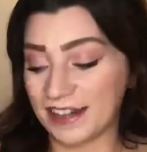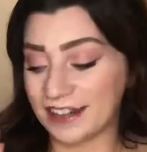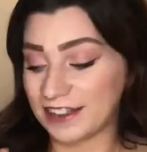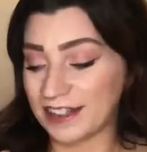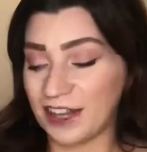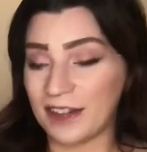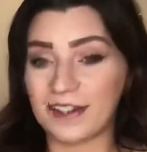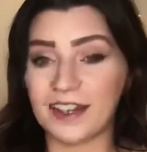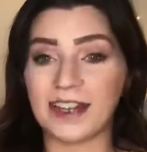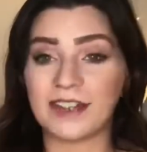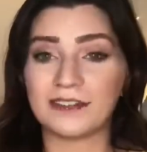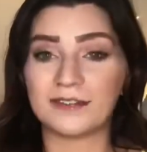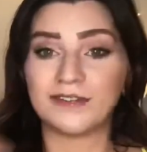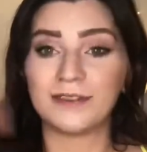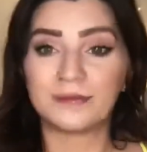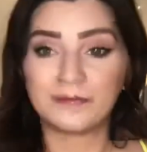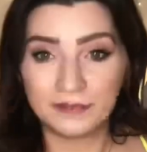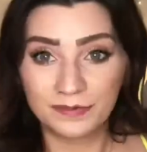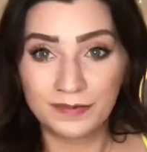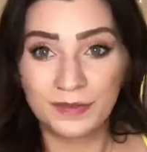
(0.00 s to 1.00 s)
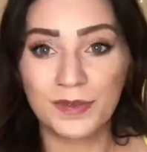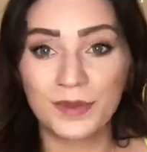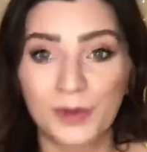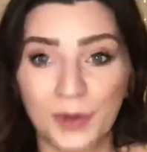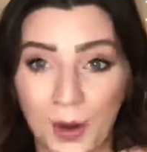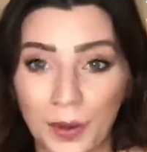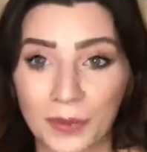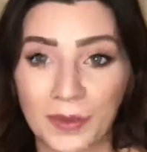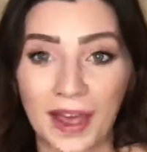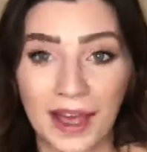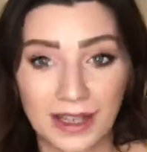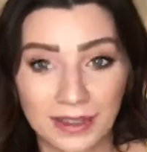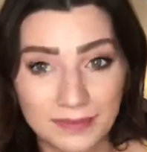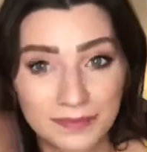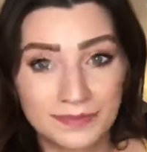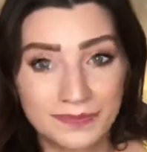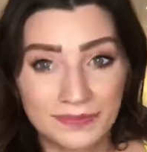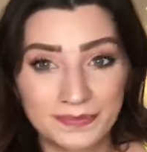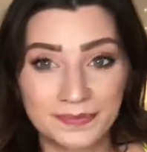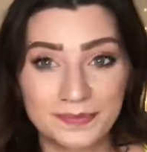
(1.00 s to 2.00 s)
now that I've thrown that
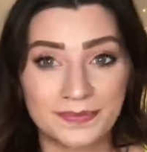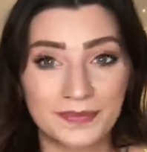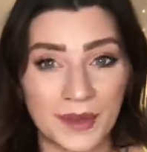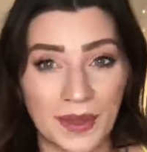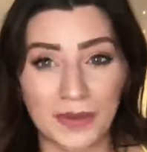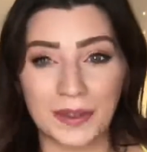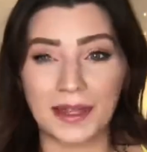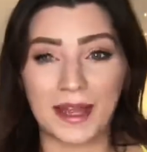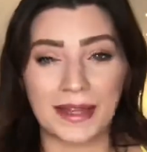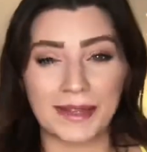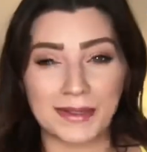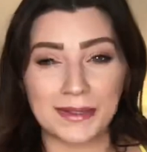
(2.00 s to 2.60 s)
at the end.